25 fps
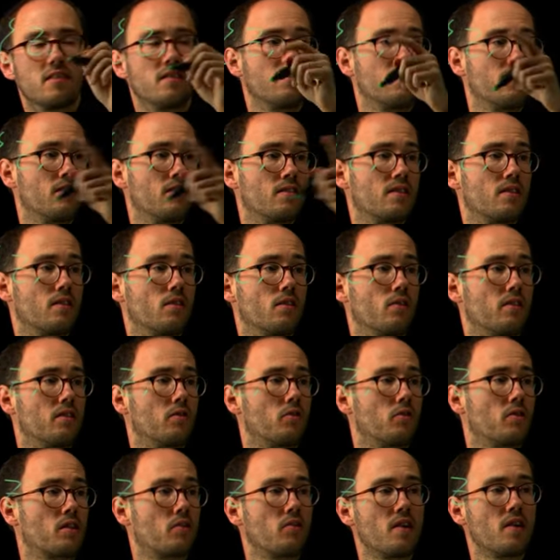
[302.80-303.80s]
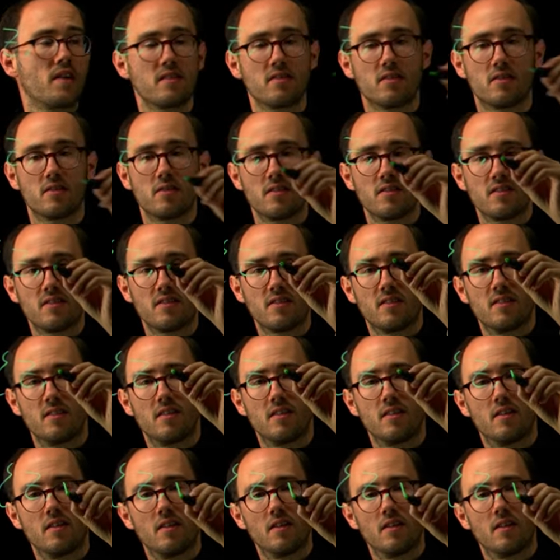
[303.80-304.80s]
so the regressors,
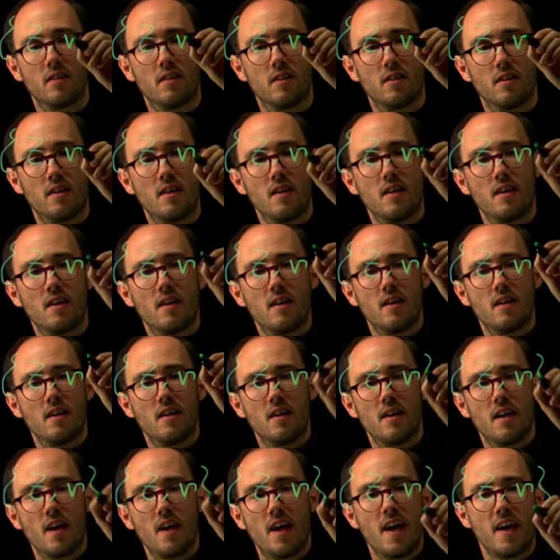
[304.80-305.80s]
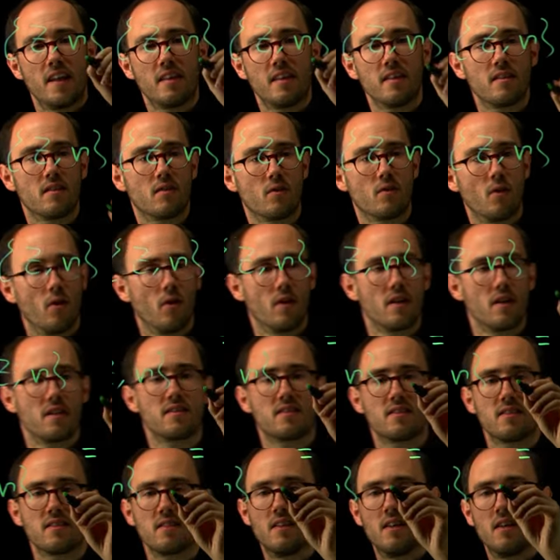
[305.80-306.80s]
and the
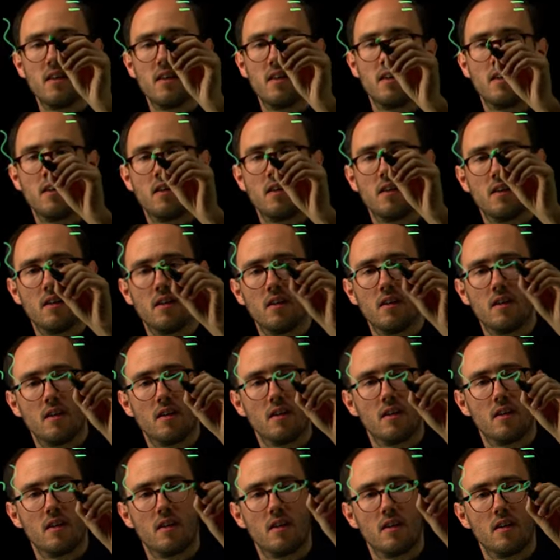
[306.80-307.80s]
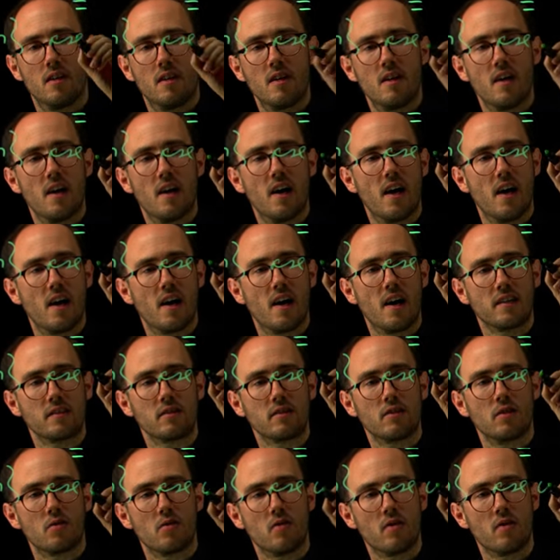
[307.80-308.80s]
noise are
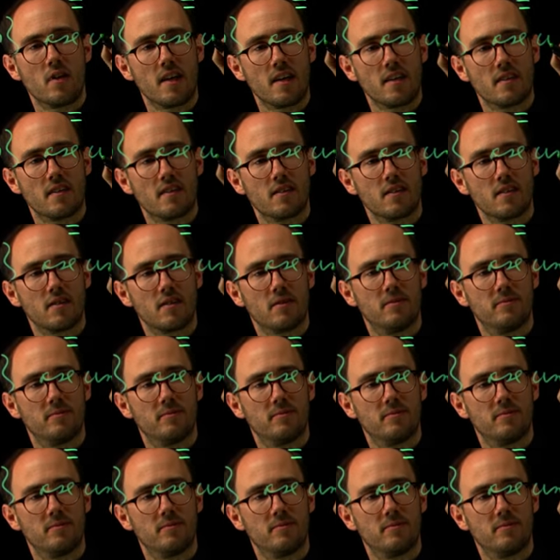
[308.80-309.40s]
uncorrelated.